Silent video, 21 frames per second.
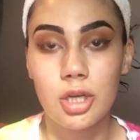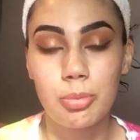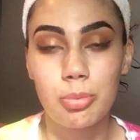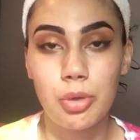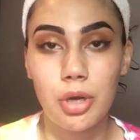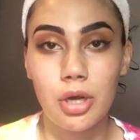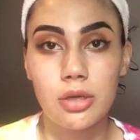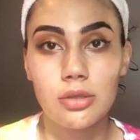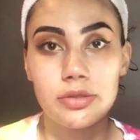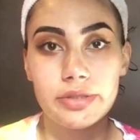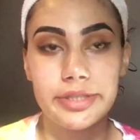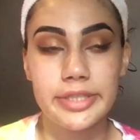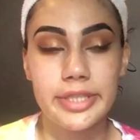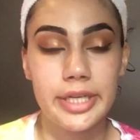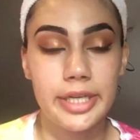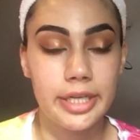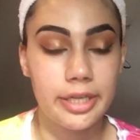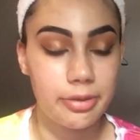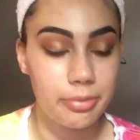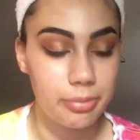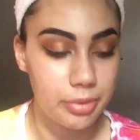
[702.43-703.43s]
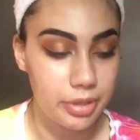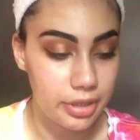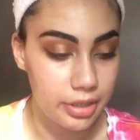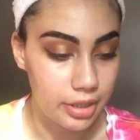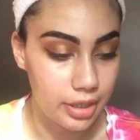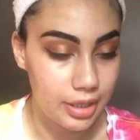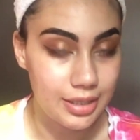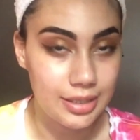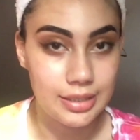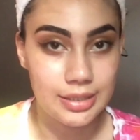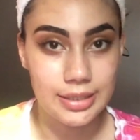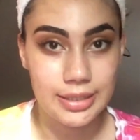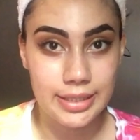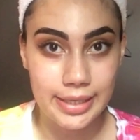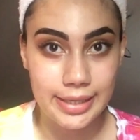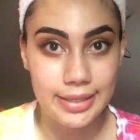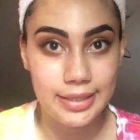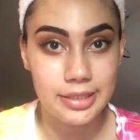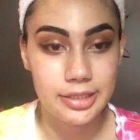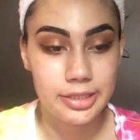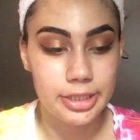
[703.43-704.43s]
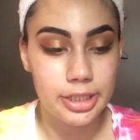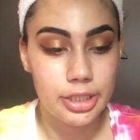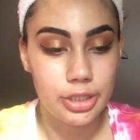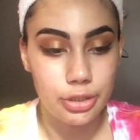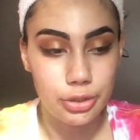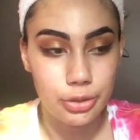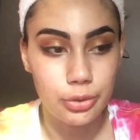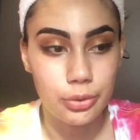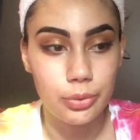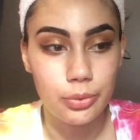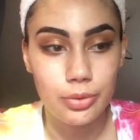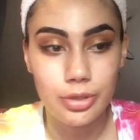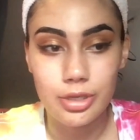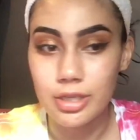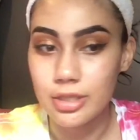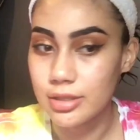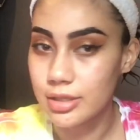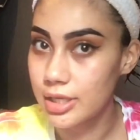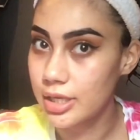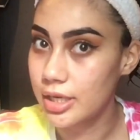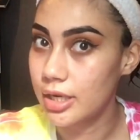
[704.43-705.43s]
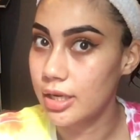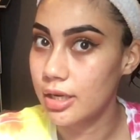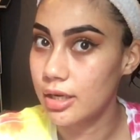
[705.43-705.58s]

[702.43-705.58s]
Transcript: Brows take me days to do and they